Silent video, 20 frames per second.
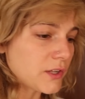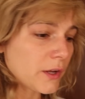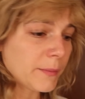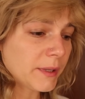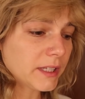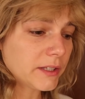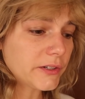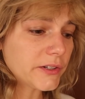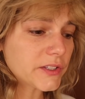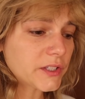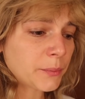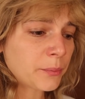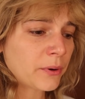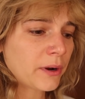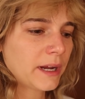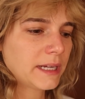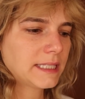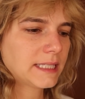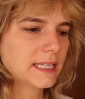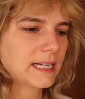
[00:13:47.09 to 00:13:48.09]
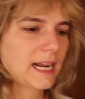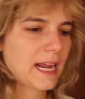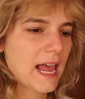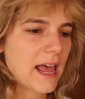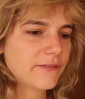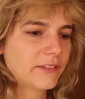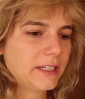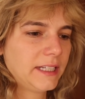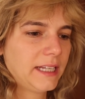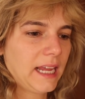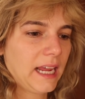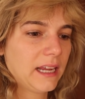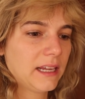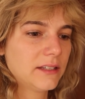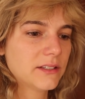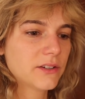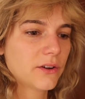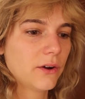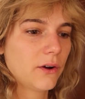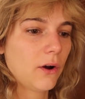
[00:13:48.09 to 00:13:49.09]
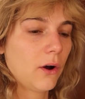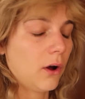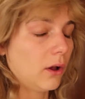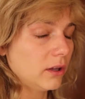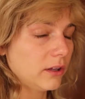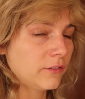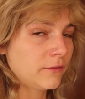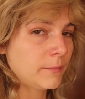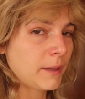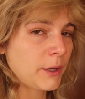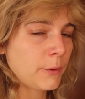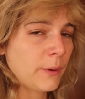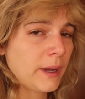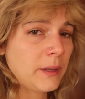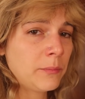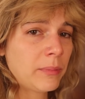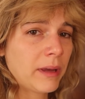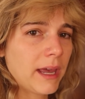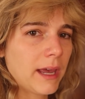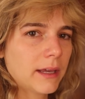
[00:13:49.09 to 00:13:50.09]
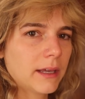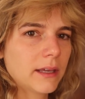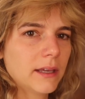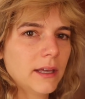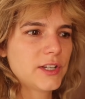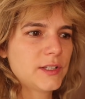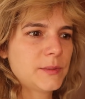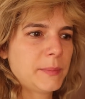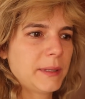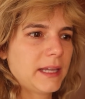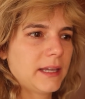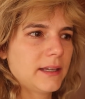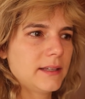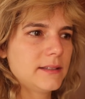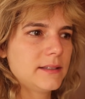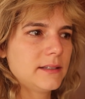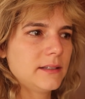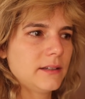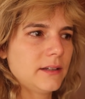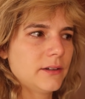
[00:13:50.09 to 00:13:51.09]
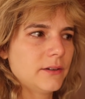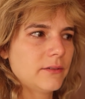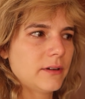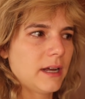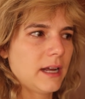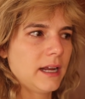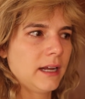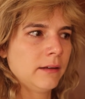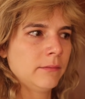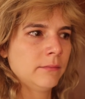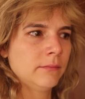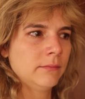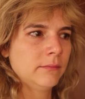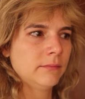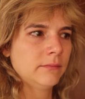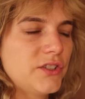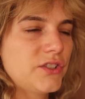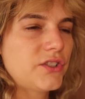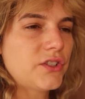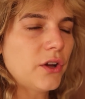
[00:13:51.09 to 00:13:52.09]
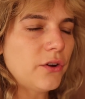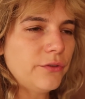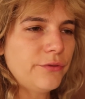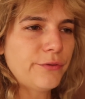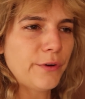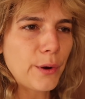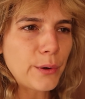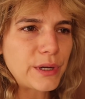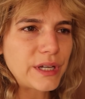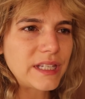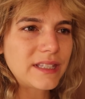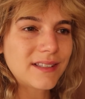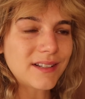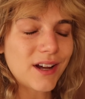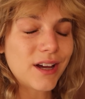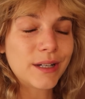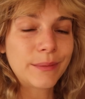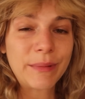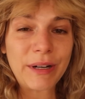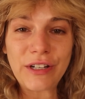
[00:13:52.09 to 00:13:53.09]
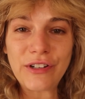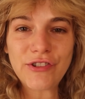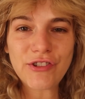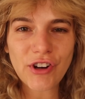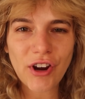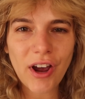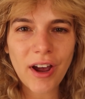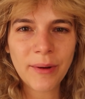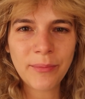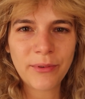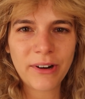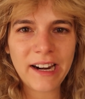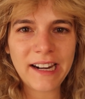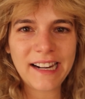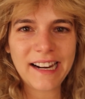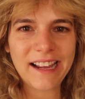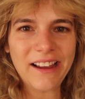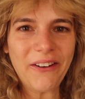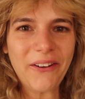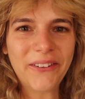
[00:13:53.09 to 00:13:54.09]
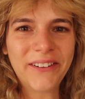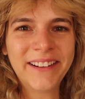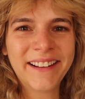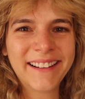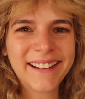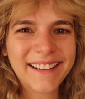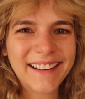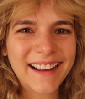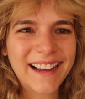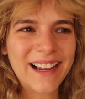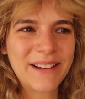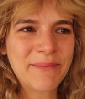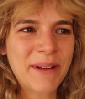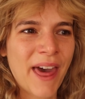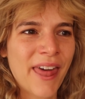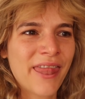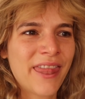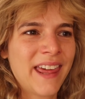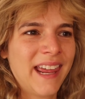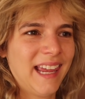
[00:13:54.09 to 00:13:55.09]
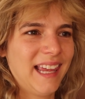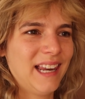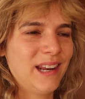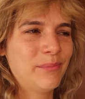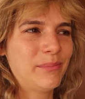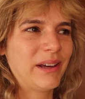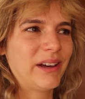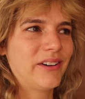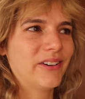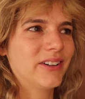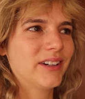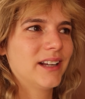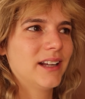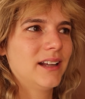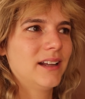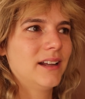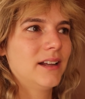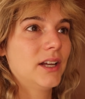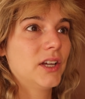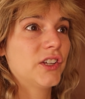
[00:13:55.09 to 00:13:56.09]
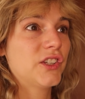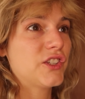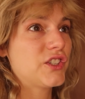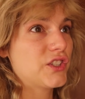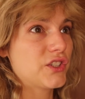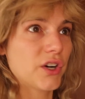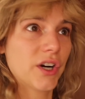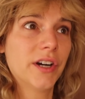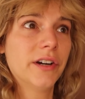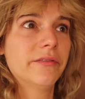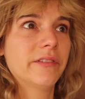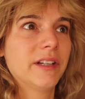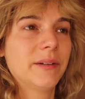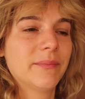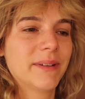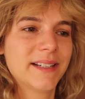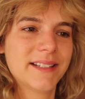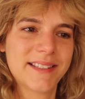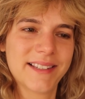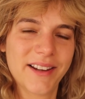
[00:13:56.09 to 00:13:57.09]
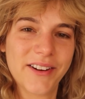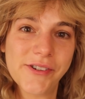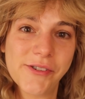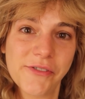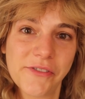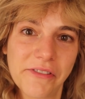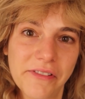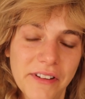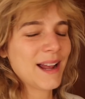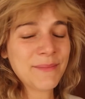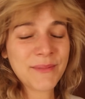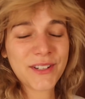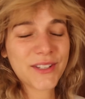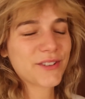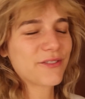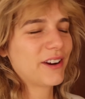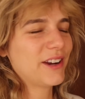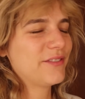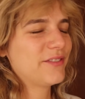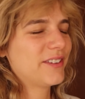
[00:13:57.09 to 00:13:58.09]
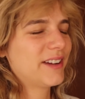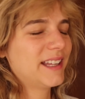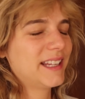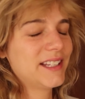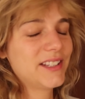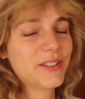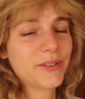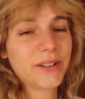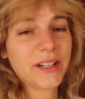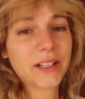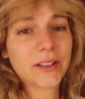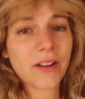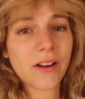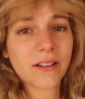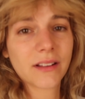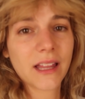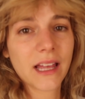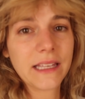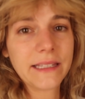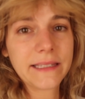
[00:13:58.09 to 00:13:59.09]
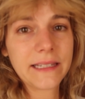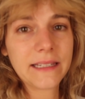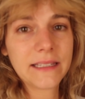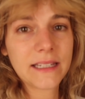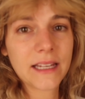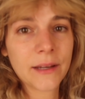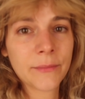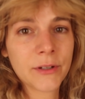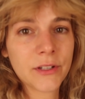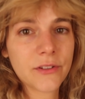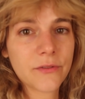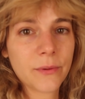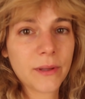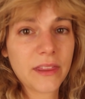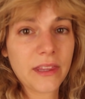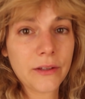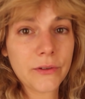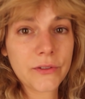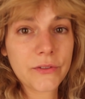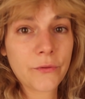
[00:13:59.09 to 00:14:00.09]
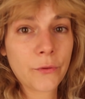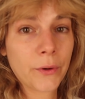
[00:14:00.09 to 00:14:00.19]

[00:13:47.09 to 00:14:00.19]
So I'm a little surprised that I haven't gained all of my weight back just because, you know, I'm so focused on my job right now. I'm not thinking about starving myself. I'm just grateful I didn't do any long-lasting damage with those